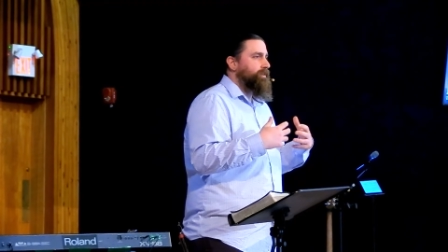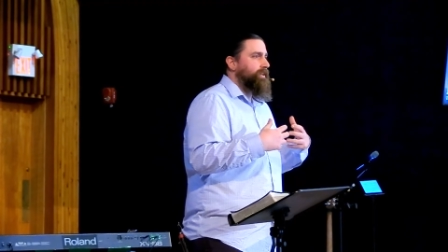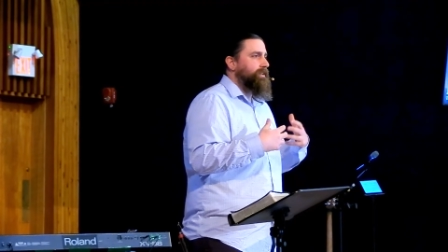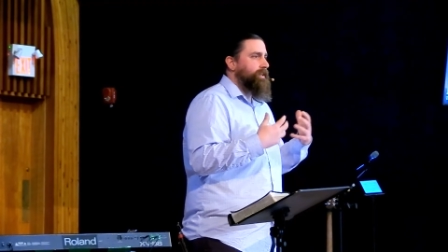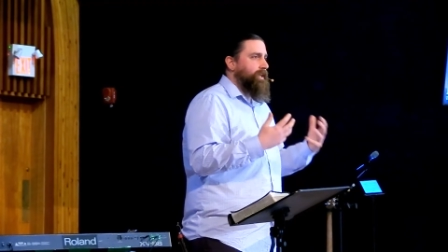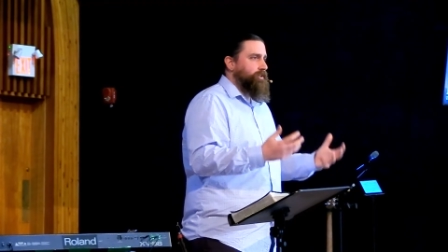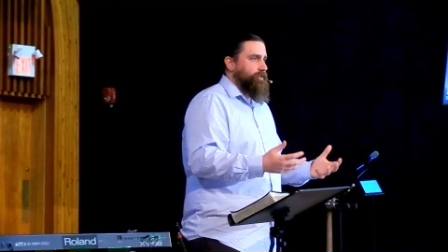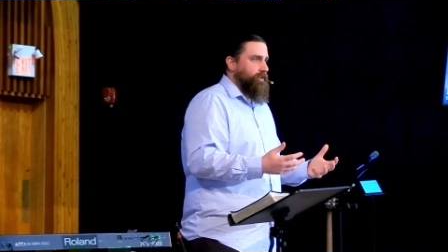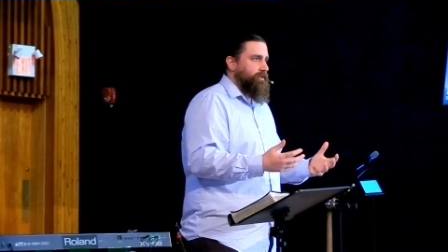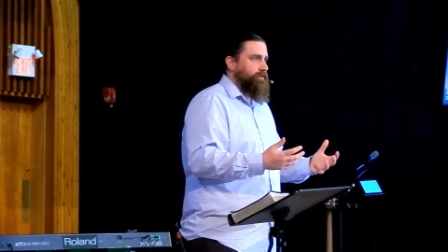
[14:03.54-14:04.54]

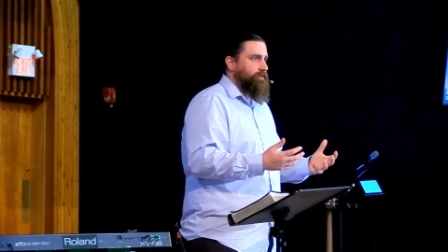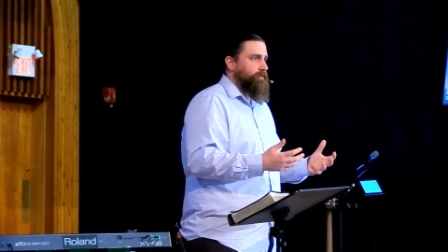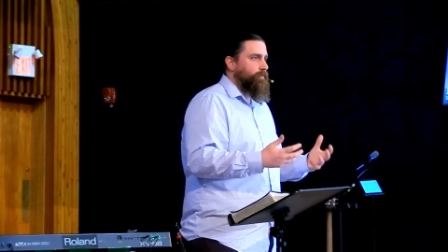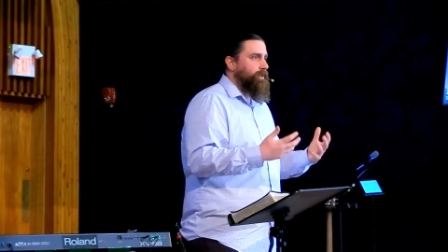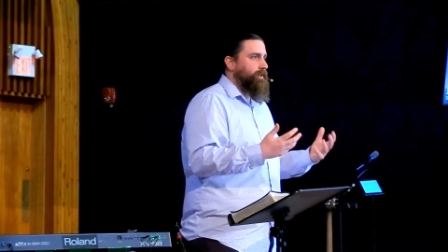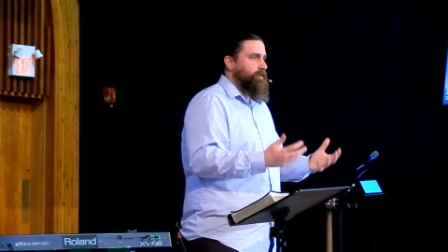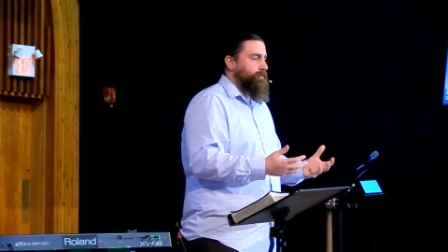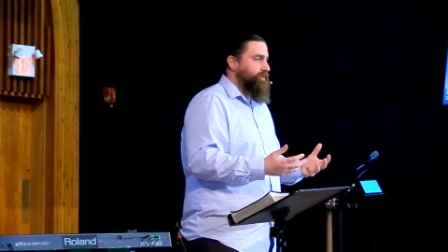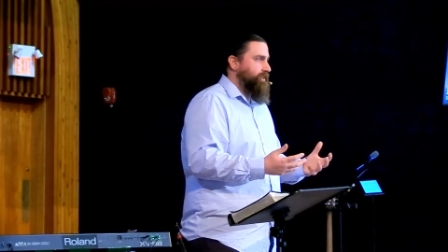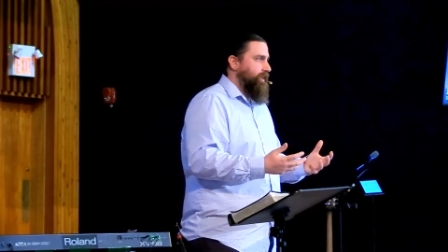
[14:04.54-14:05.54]
nature,
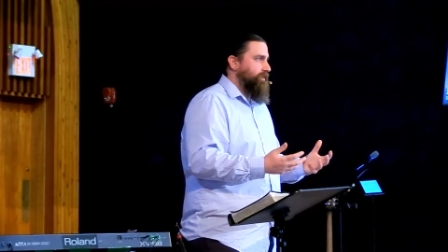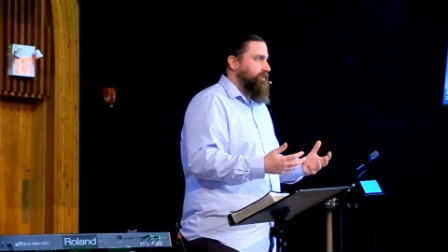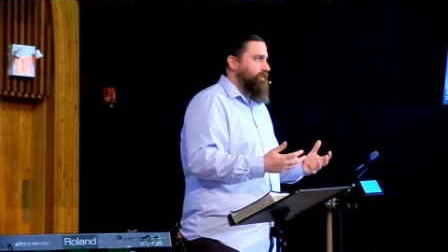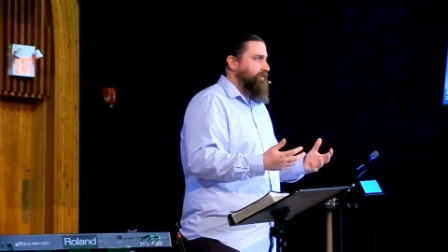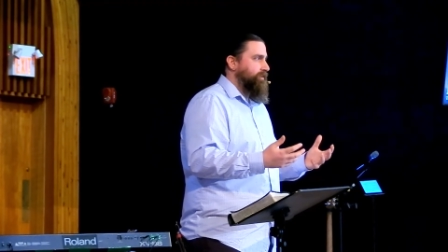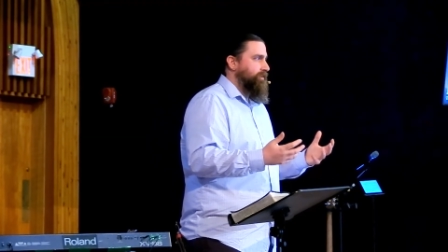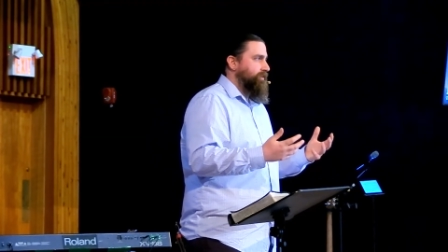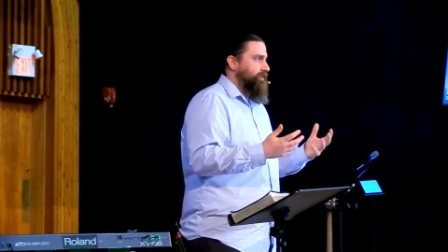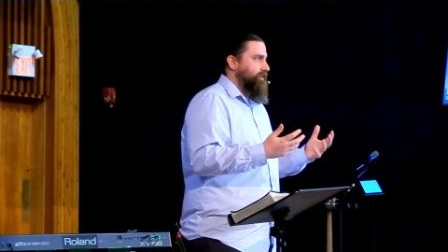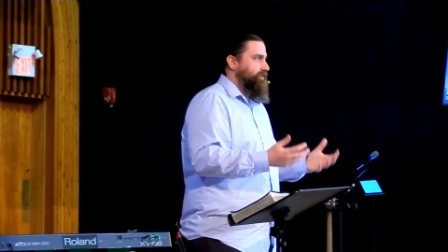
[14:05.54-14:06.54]
100%,
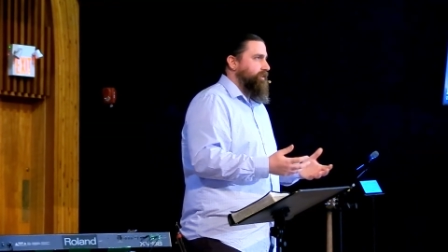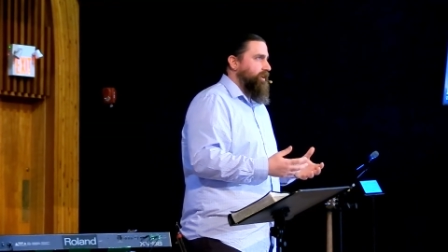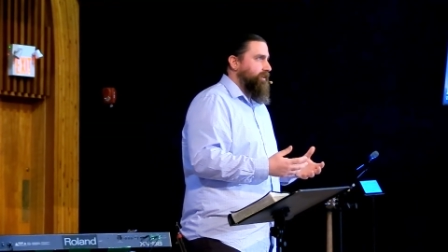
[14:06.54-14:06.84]
is God.